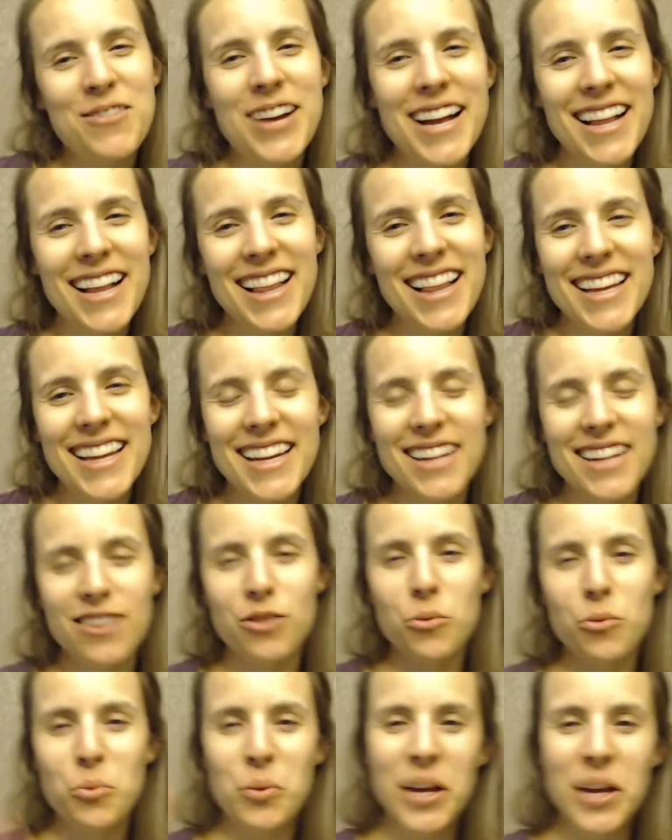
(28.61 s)
Well, it
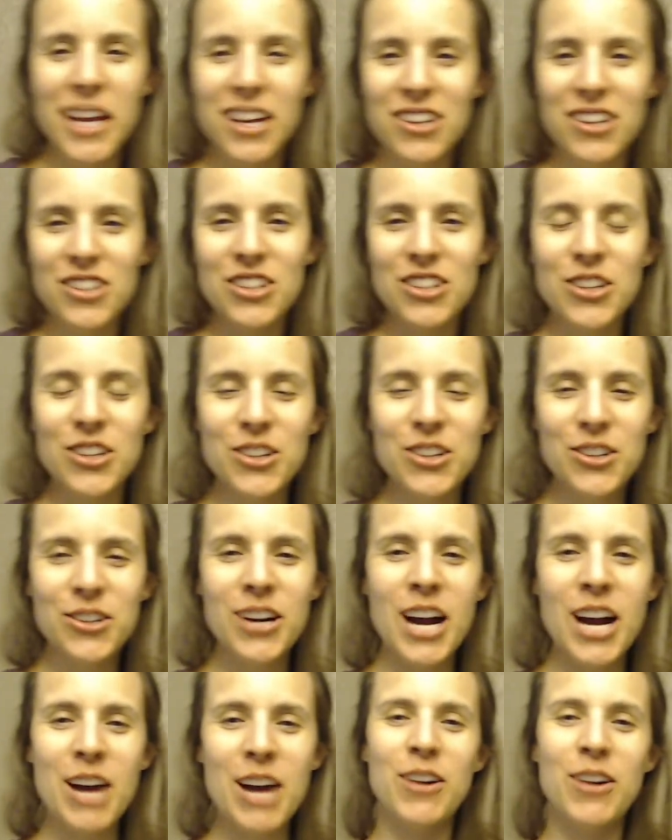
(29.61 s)
is week
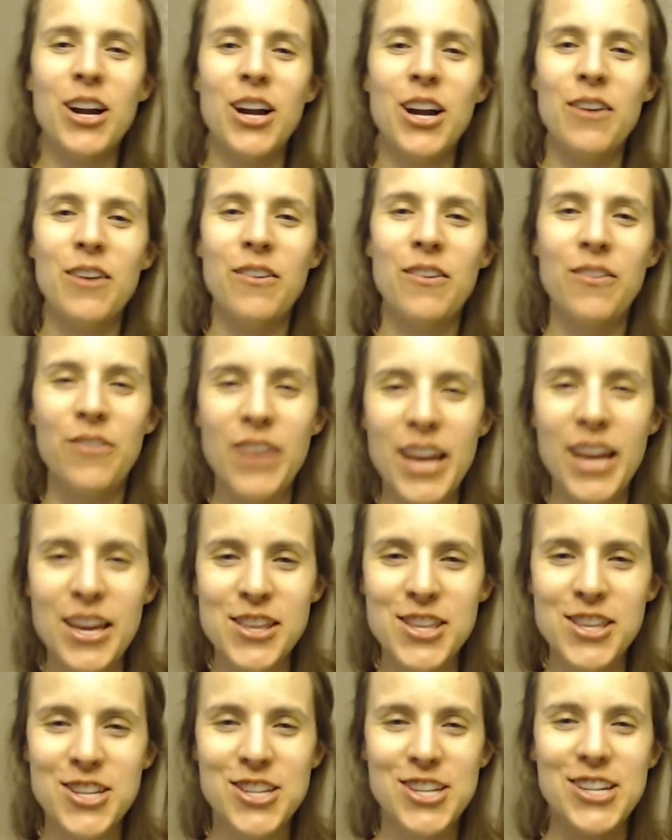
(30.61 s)
two of our
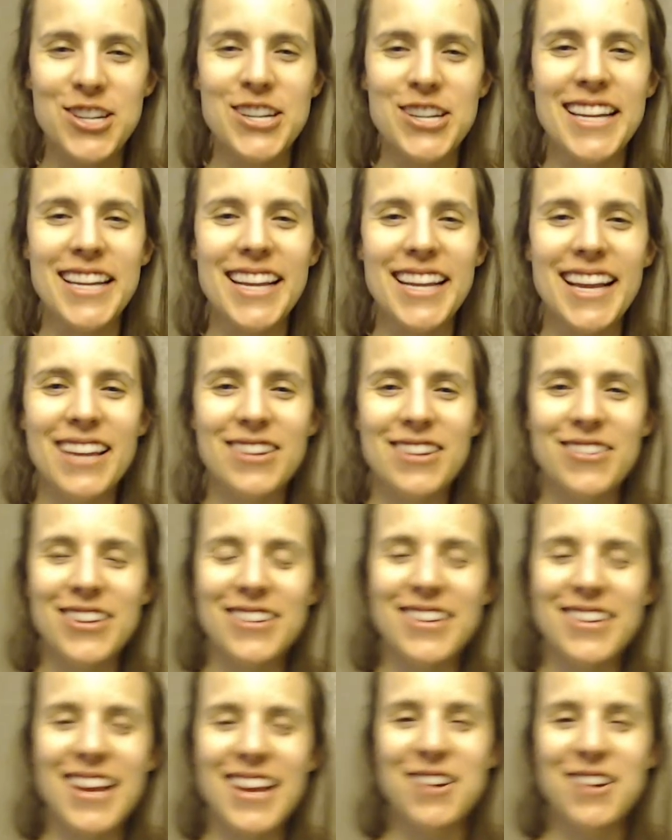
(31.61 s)
faith journey. As
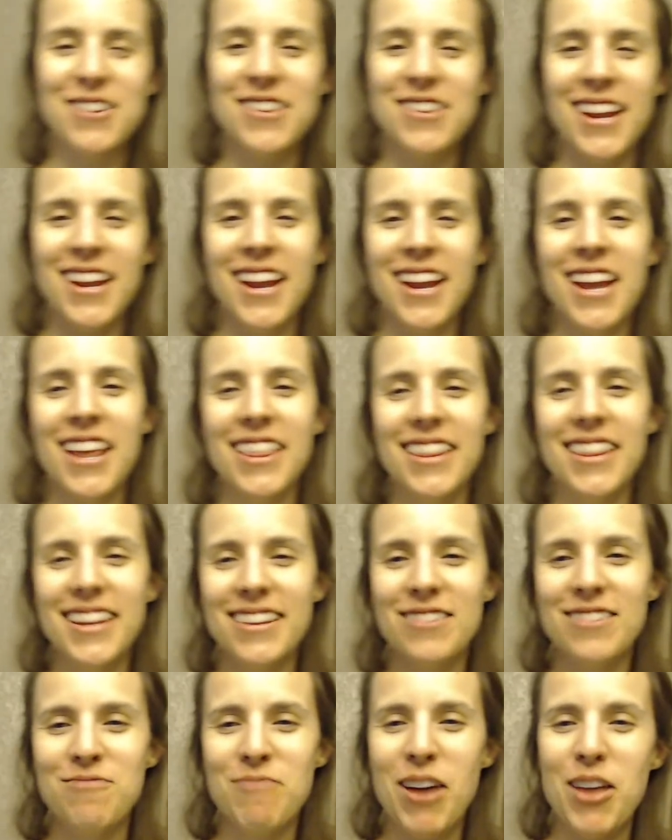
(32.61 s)
we said,
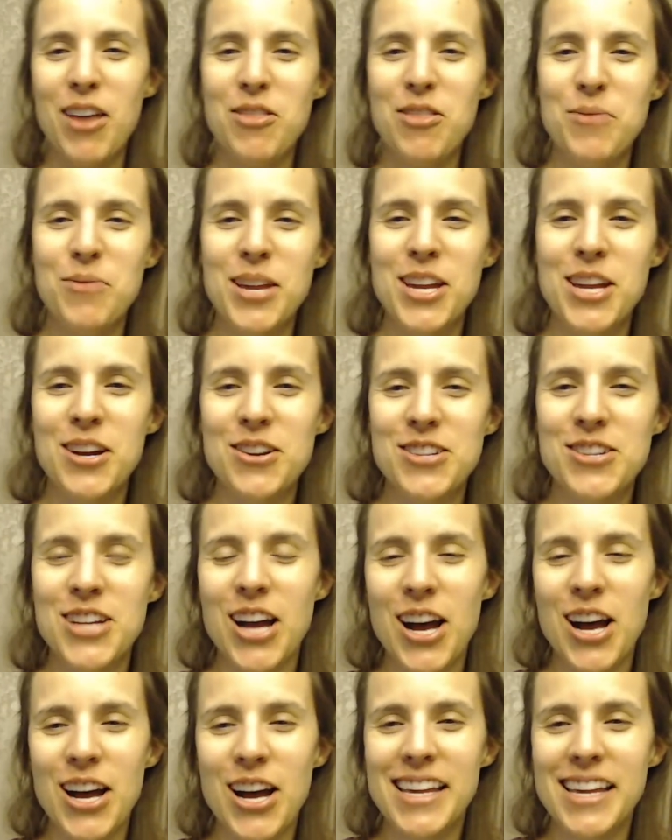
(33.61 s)
this month we are
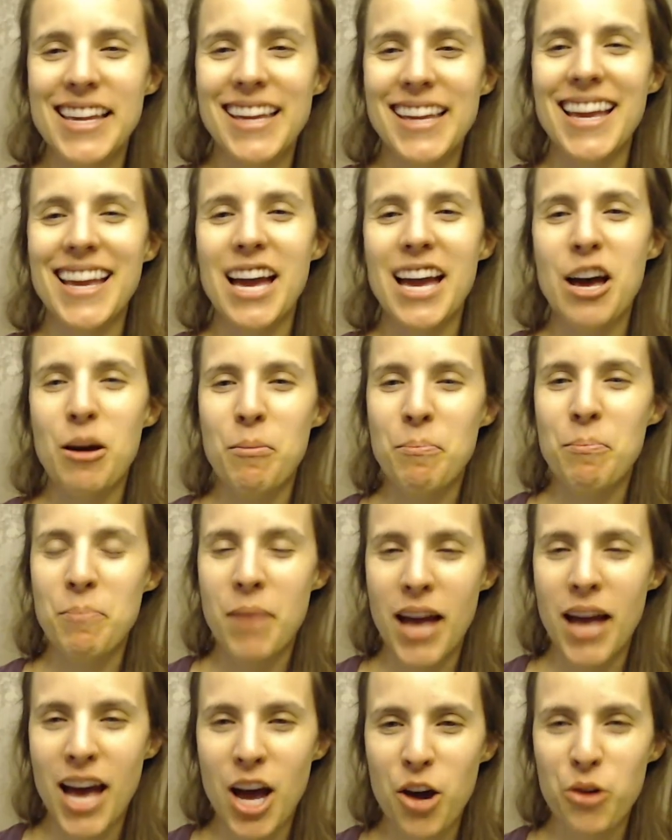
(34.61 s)
talking
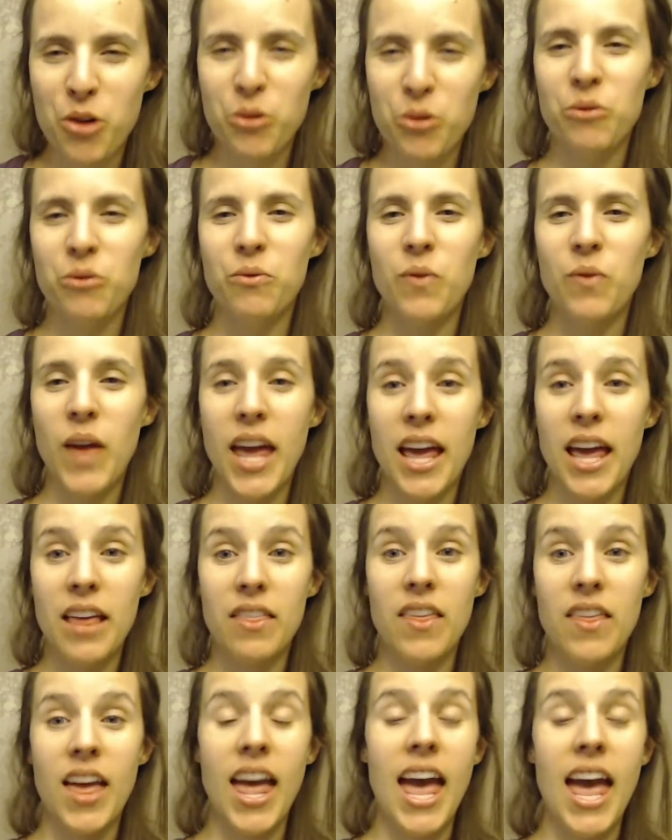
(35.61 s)
about
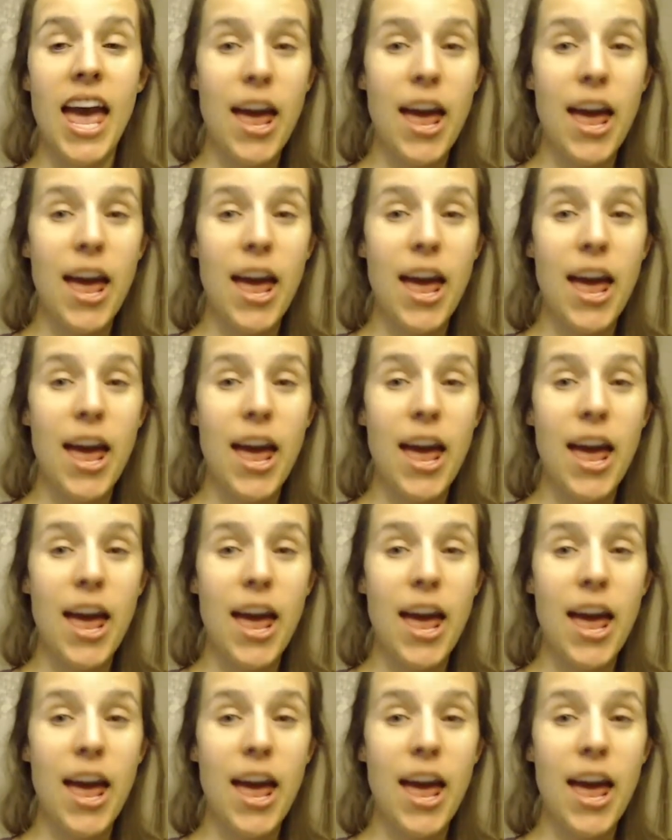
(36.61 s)
faith.